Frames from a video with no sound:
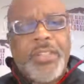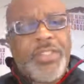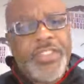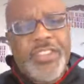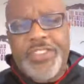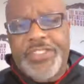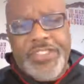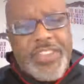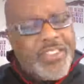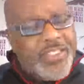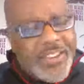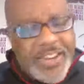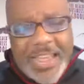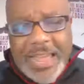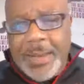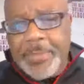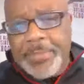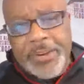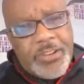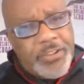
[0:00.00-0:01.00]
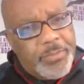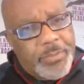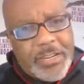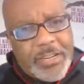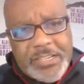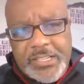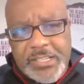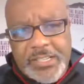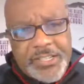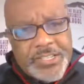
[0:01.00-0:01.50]
This doesn't happen as
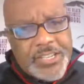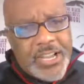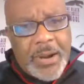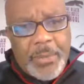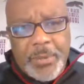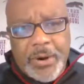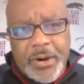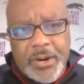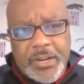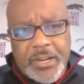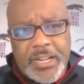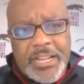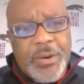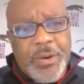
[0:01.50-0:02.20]
much in the stock market.